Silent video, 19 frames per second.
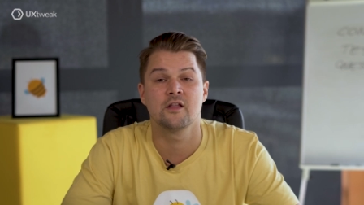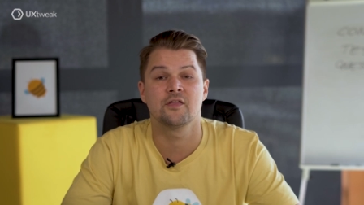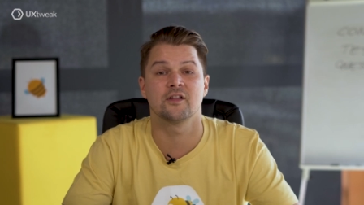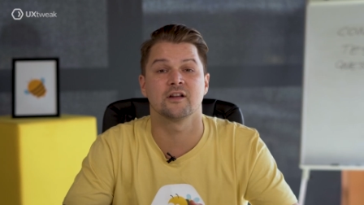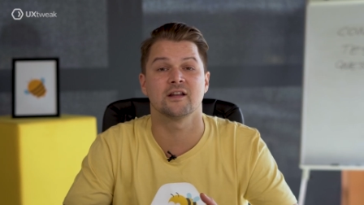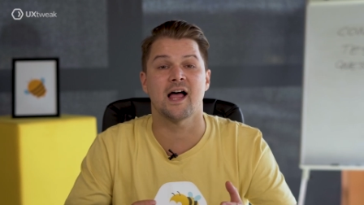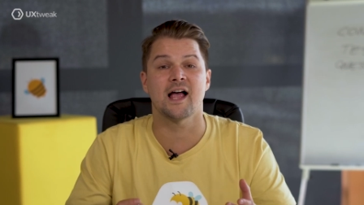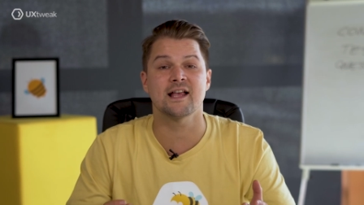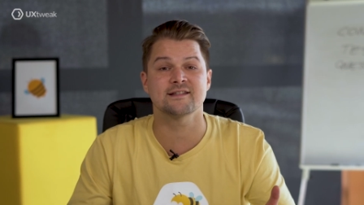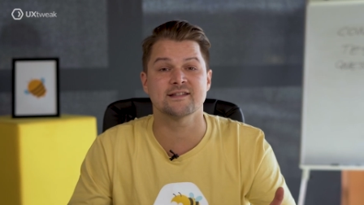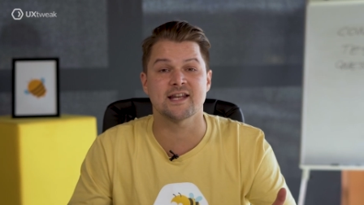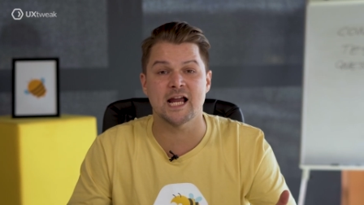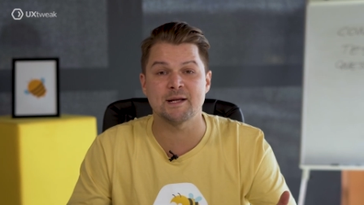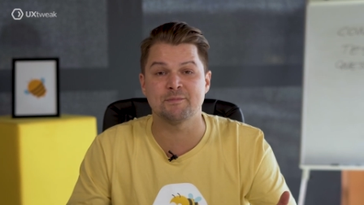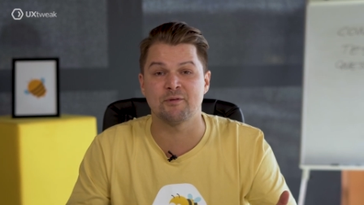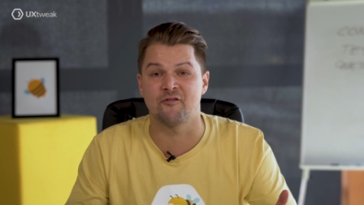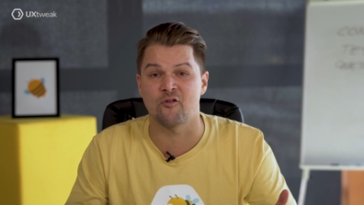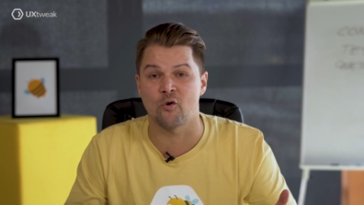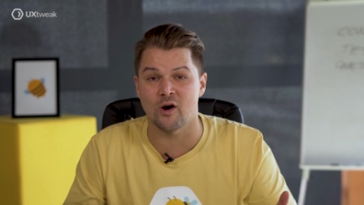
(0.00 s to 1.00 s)
The last
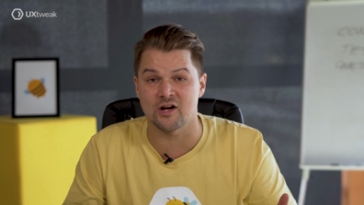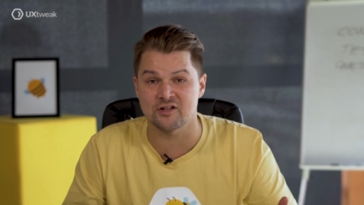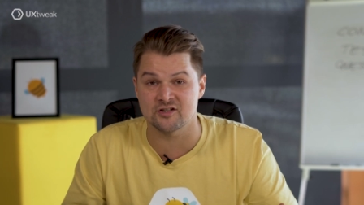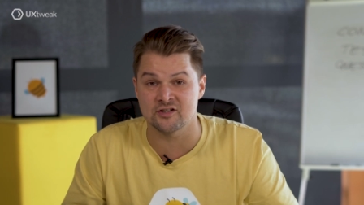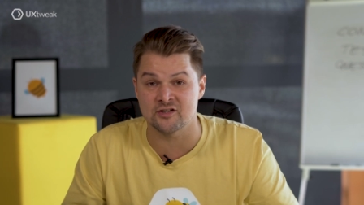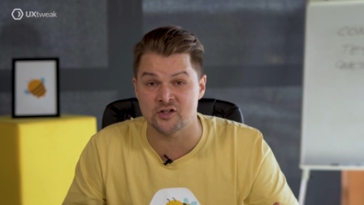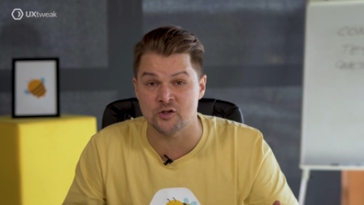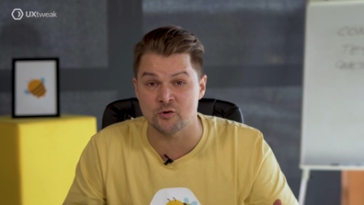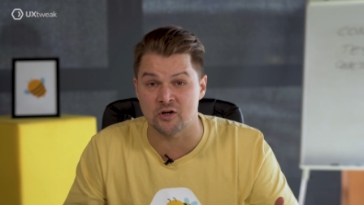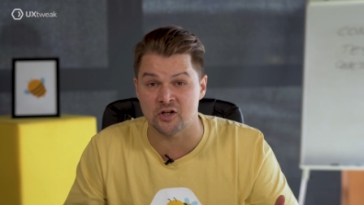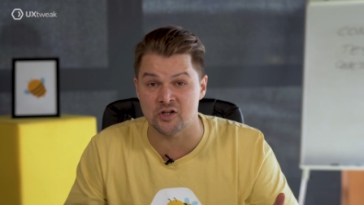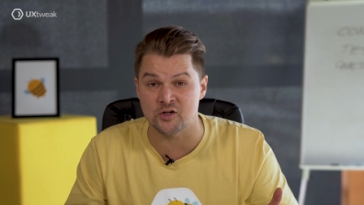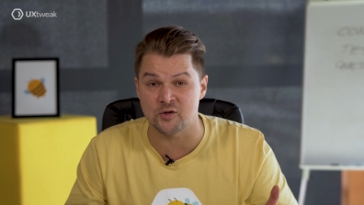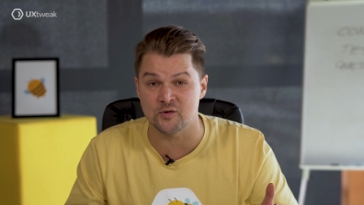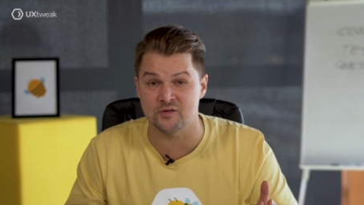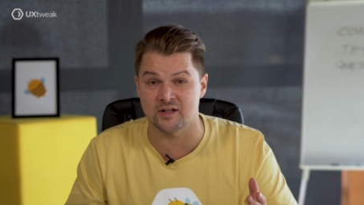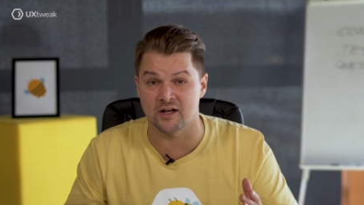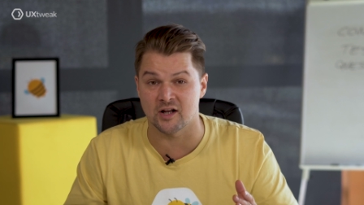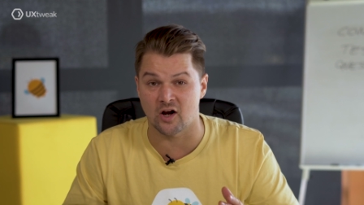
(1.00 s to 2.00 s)
type of questions you can
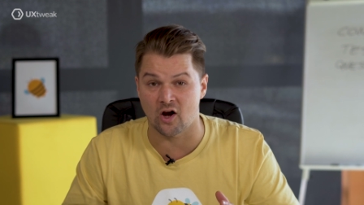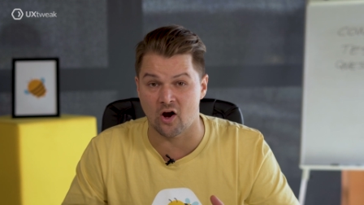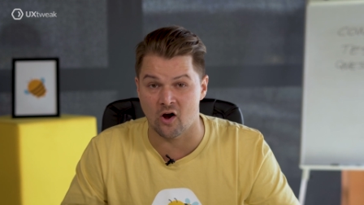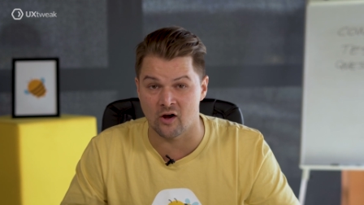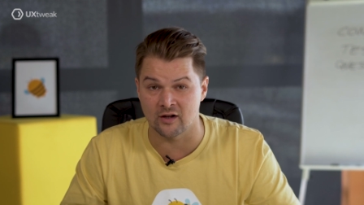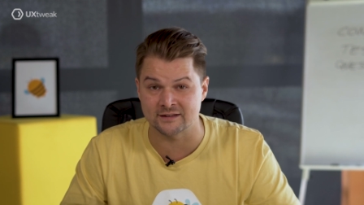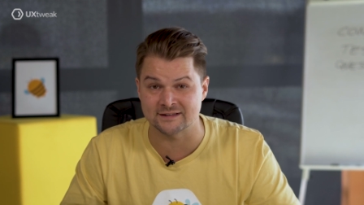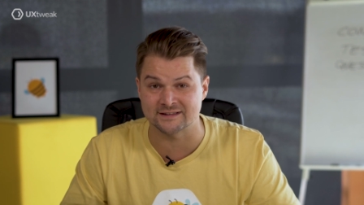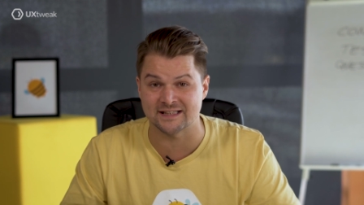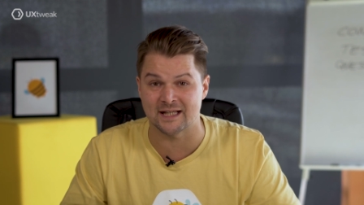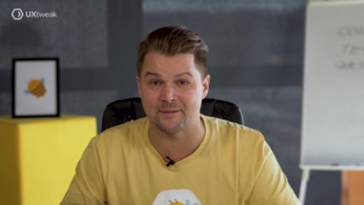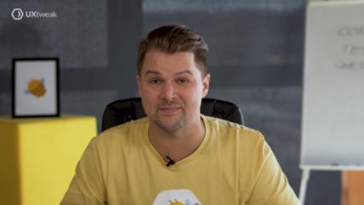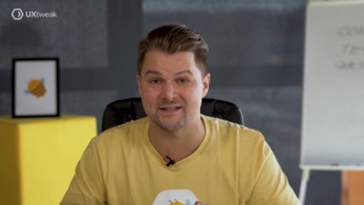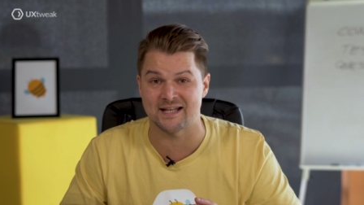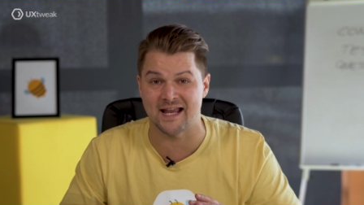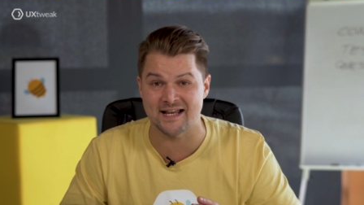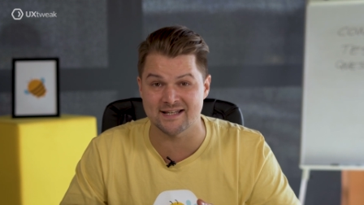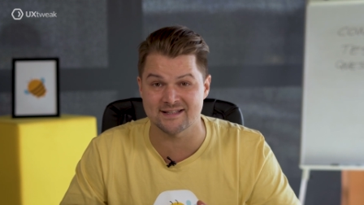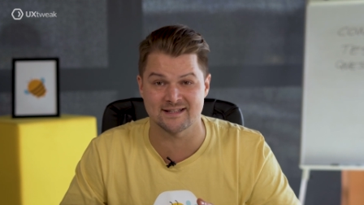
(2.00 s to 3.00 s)
use in a concept
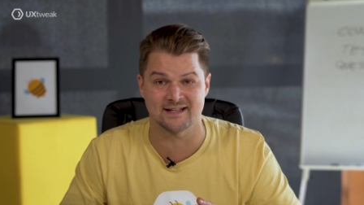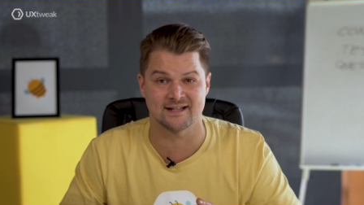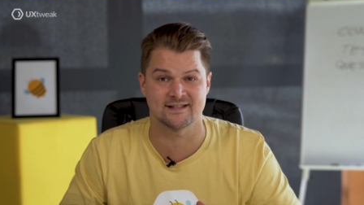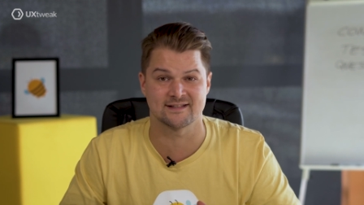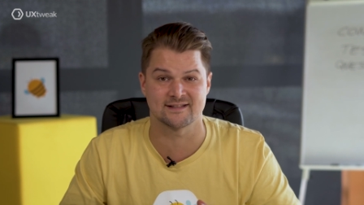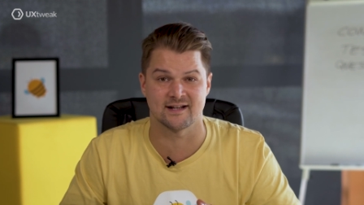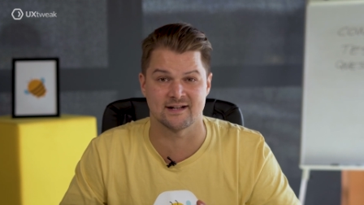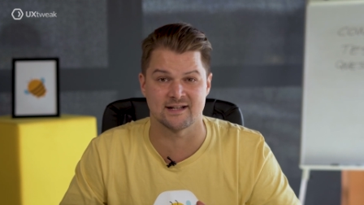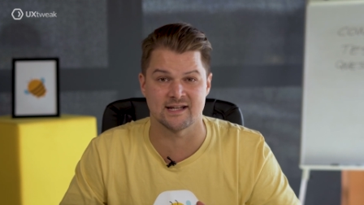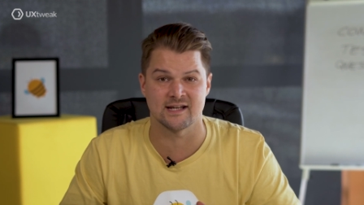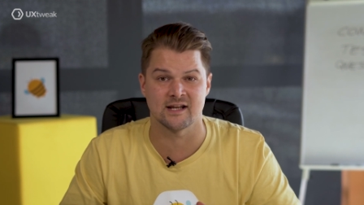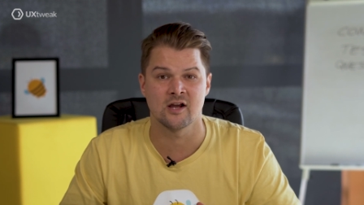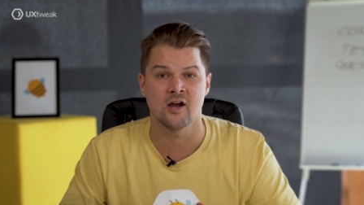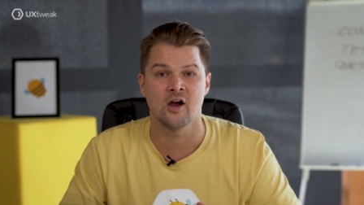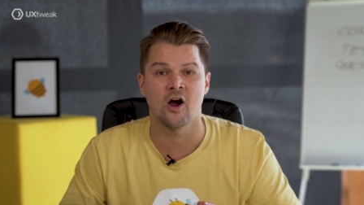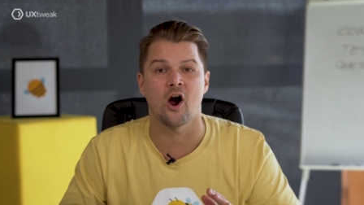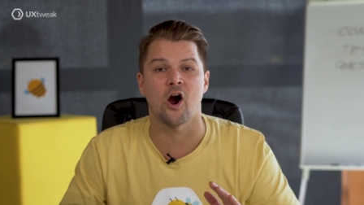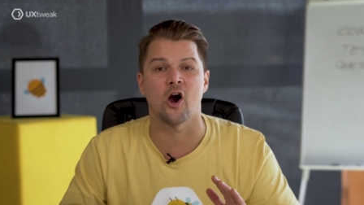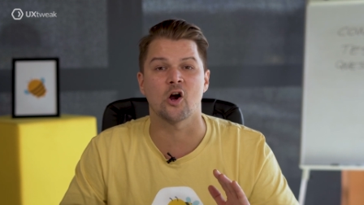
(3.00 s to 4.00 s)
testing study
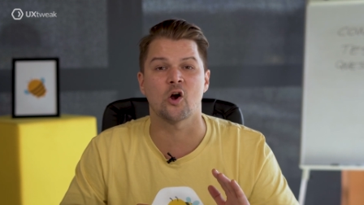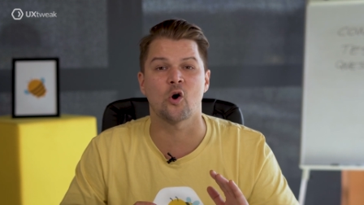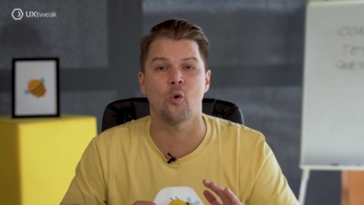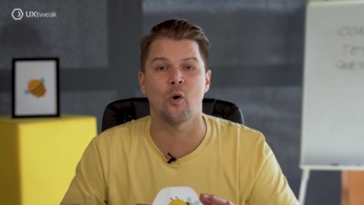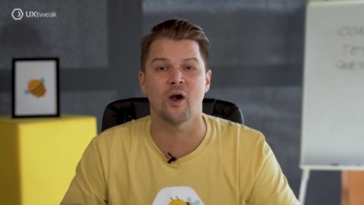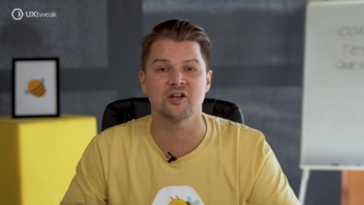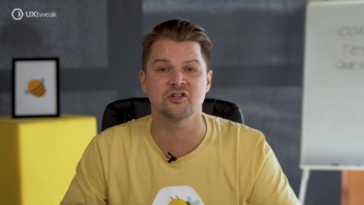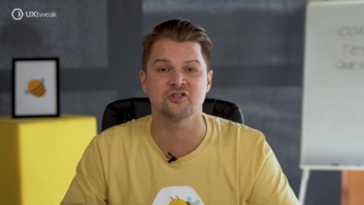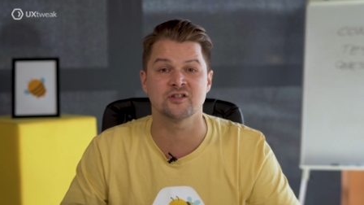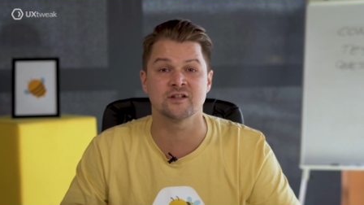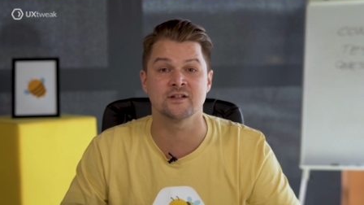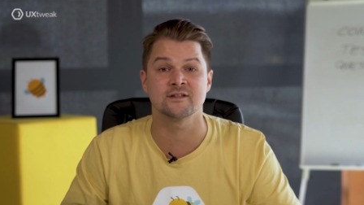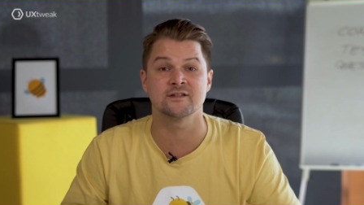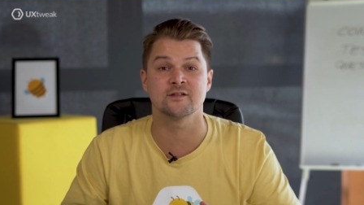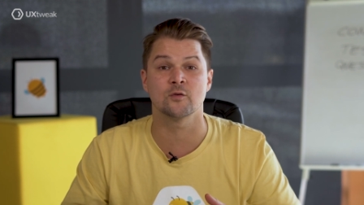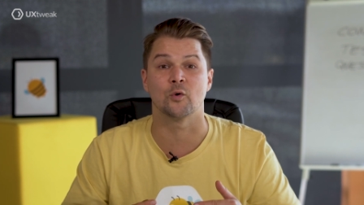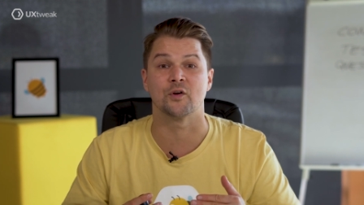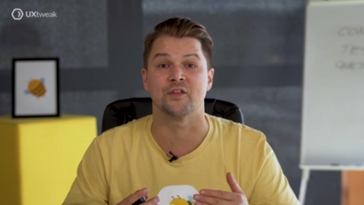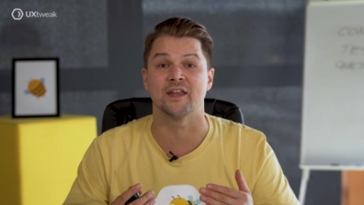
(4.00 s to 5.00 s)
are
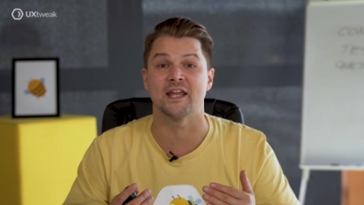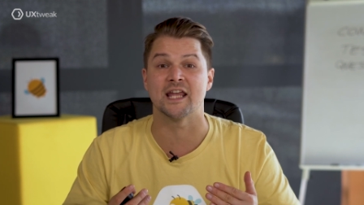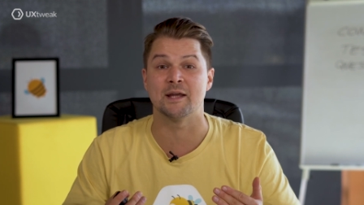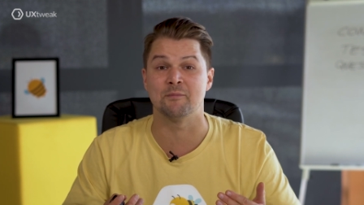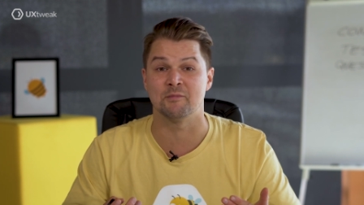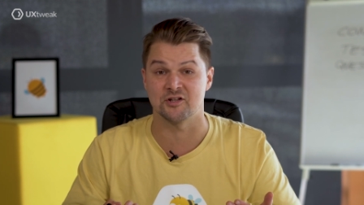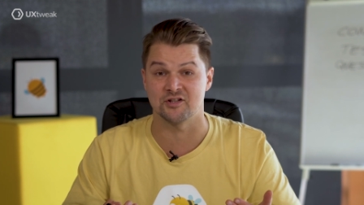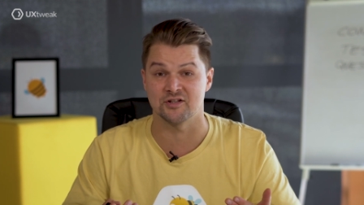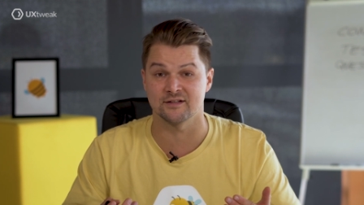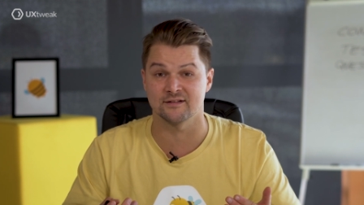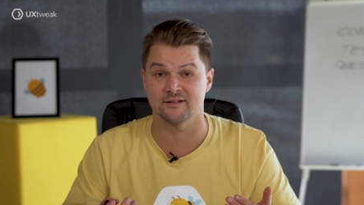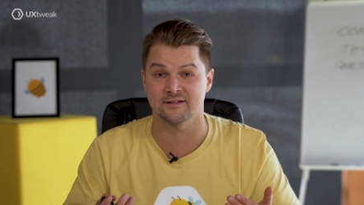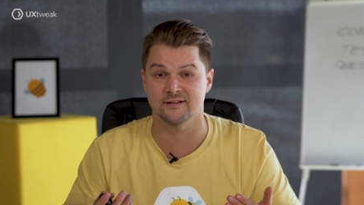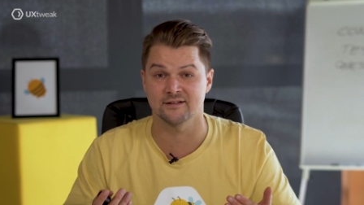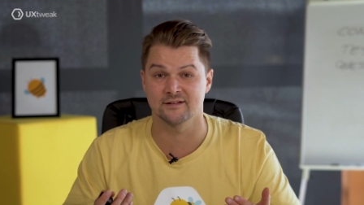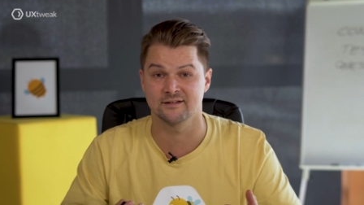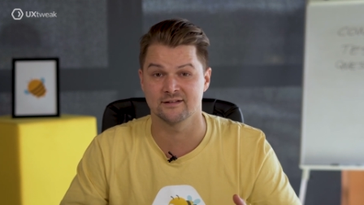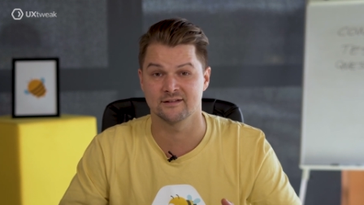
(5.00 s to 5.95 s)
questions with images.